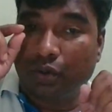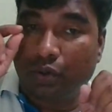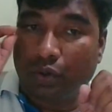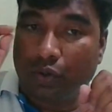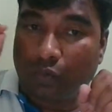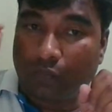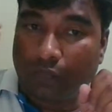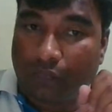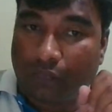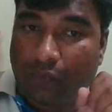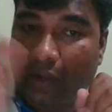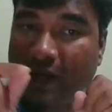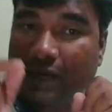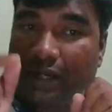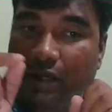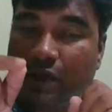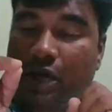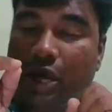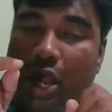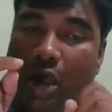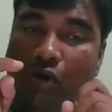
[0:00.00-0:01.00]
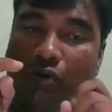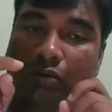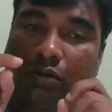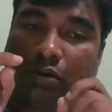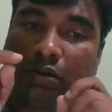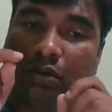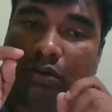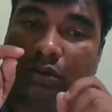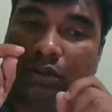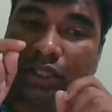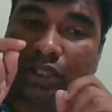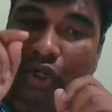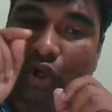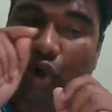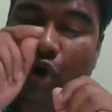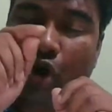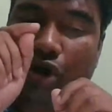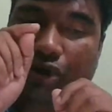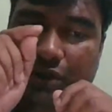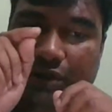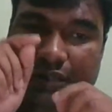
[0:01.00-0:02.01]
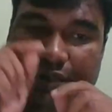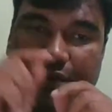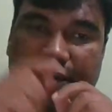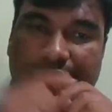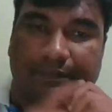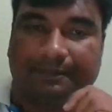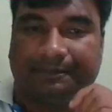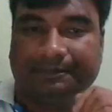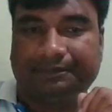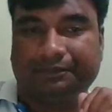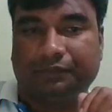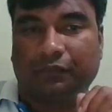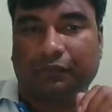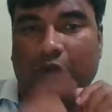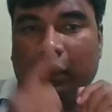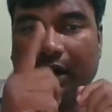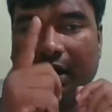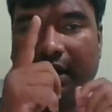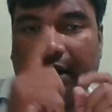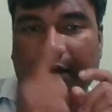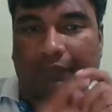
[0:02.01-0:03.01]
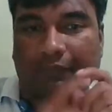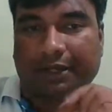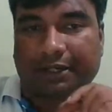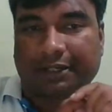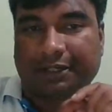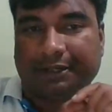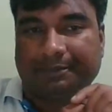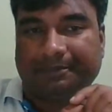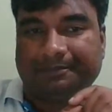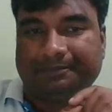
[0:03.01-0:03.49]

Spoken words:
to find out the causes for an effect,